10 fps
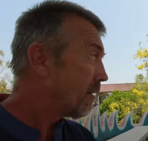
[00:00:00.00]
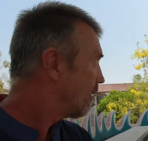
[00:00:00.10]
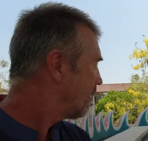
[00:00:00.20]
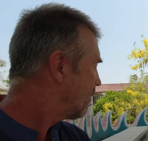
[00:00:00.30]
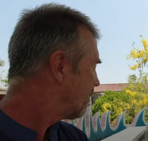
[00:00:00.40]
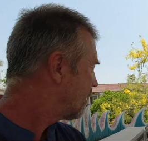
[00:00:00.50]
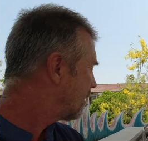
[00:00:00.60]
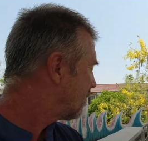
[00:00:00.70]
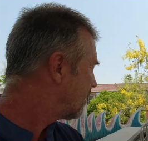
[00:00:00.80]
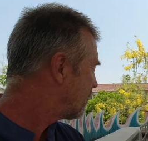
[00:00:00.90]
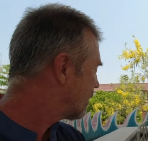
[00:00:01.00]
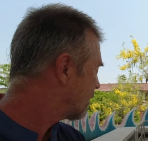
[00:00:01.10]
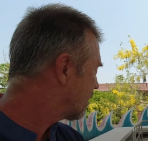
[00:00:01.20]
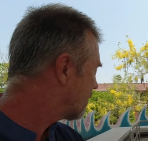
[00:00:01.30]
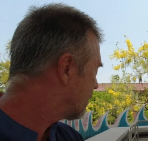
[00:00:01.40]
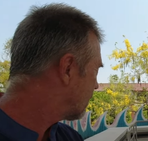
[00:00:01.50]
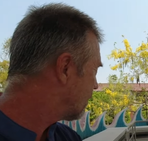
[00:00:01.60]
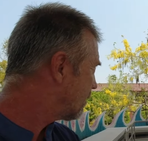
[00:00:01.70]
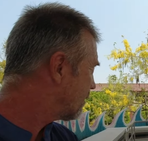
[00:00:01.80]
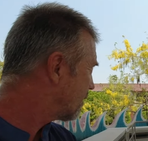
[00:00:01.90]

No one is speaking in this clip.